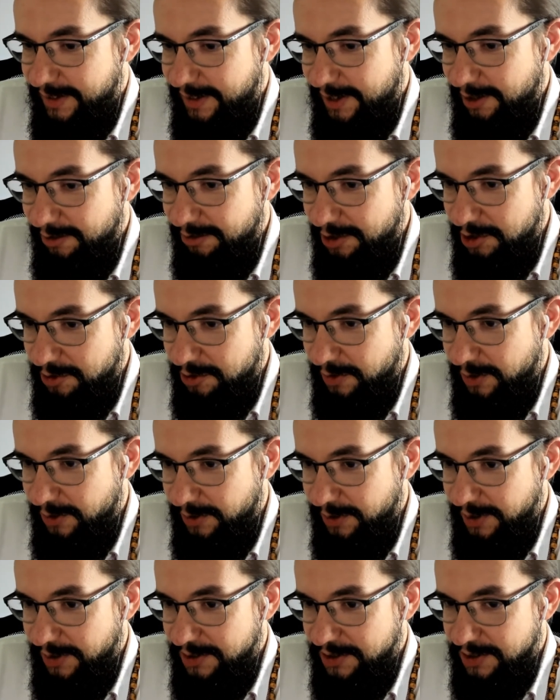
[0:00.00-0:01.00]
of these
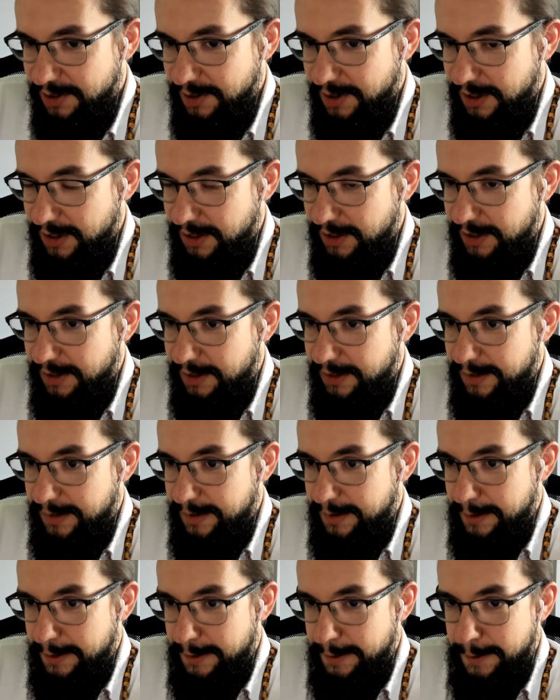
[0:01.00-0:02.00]
recordings.
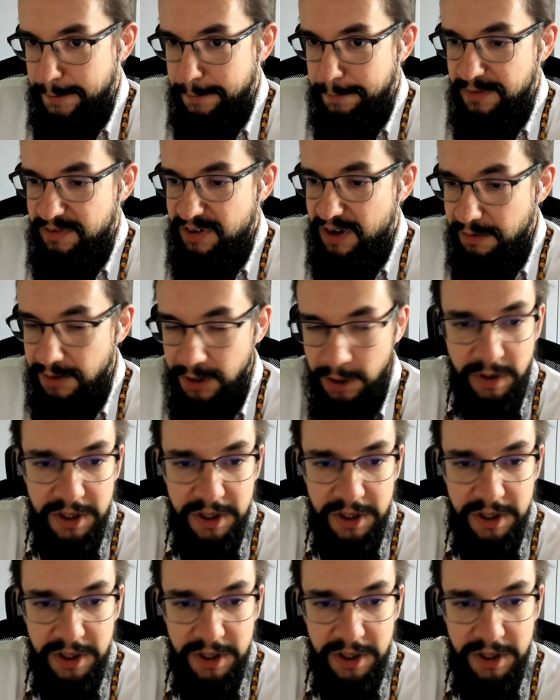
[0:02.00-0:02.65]
If you have any